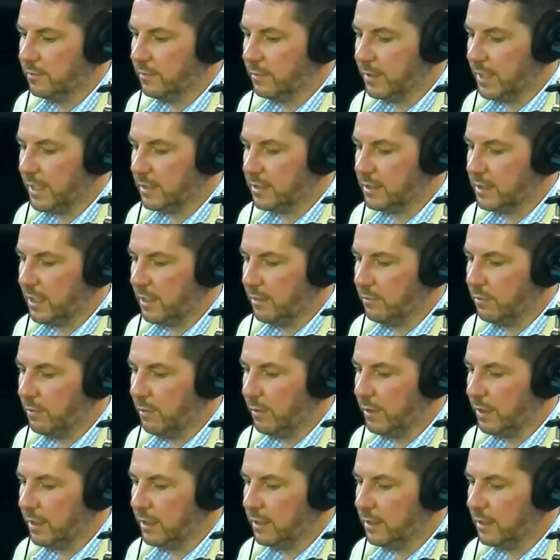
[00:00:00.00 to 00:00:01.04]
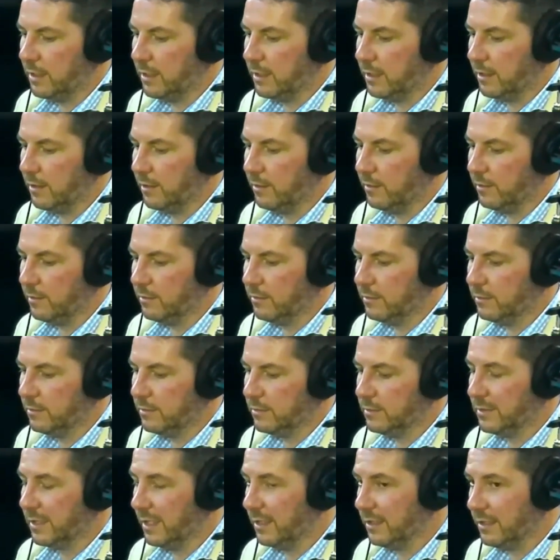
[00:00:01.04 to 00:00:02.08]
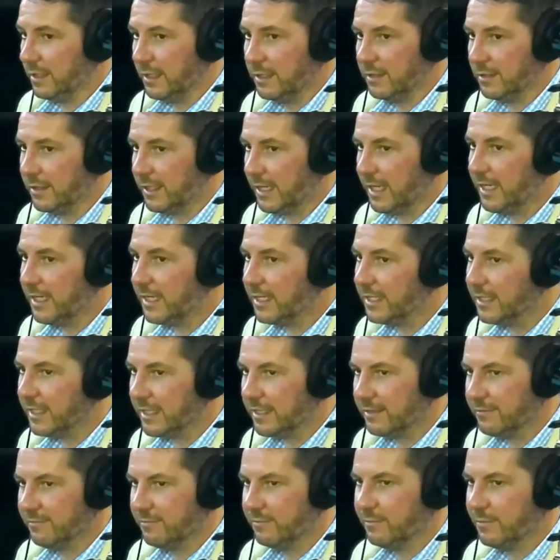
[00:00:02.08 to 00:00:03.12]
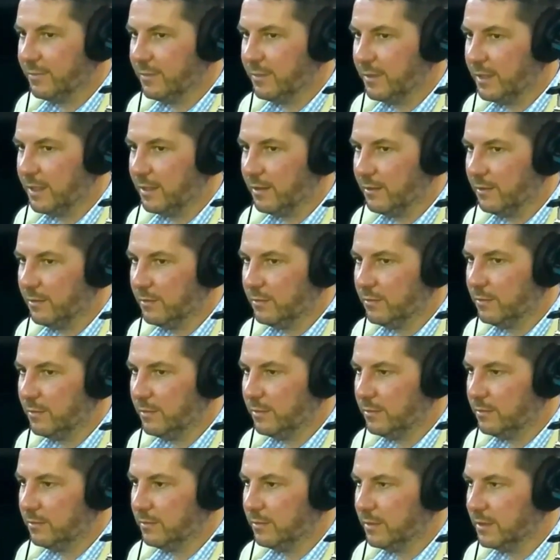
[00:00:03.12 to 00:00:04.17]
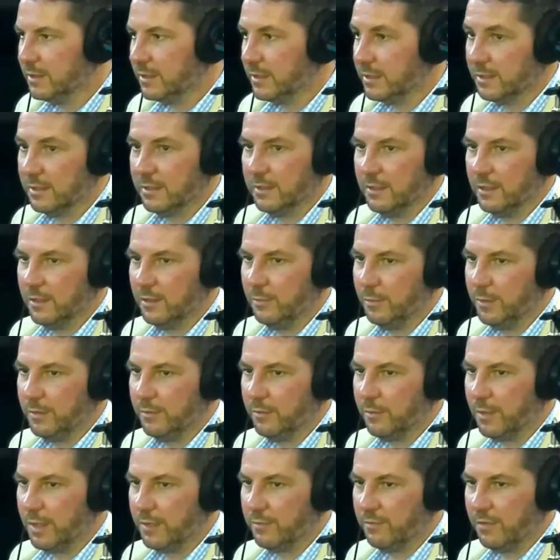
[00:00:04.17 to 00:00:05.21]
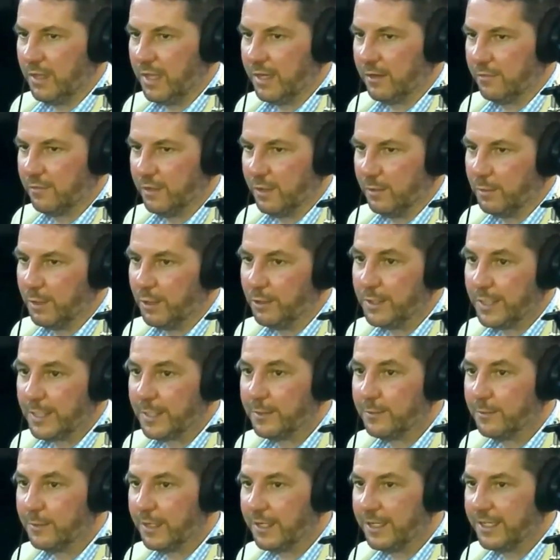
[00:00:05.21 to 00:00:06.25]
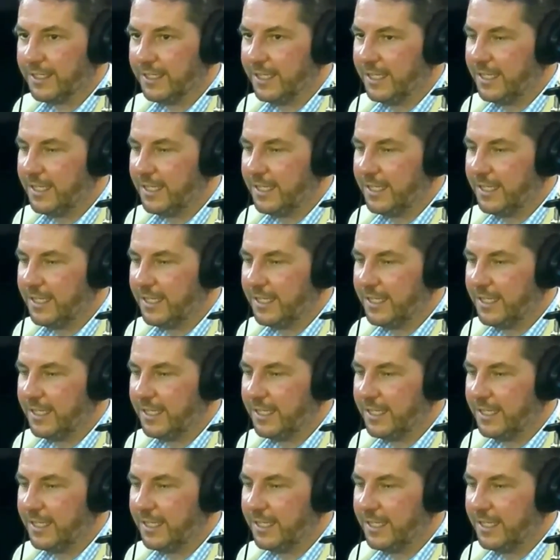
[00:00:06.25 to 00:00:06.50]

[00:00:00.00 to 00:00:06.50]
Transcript: from that standpoint, telling the landlord, hey, this a little bit of a red flag for the building, right?